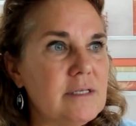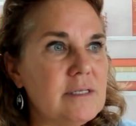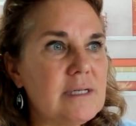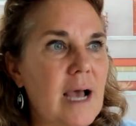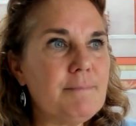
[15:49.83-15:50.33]

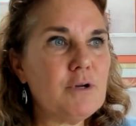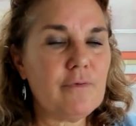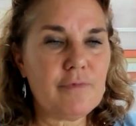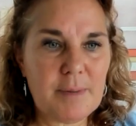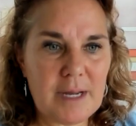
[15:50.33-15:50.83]
stopped her
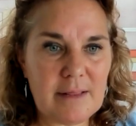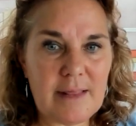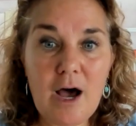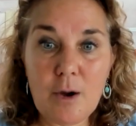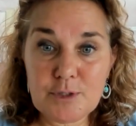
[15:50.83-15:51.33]
from getting the
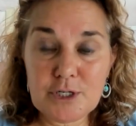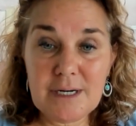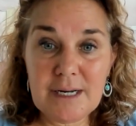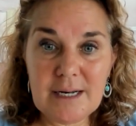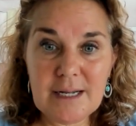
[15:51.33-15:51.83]
help she
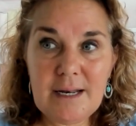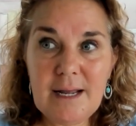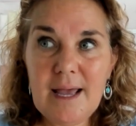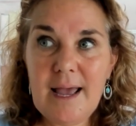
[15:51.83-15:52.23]
needed.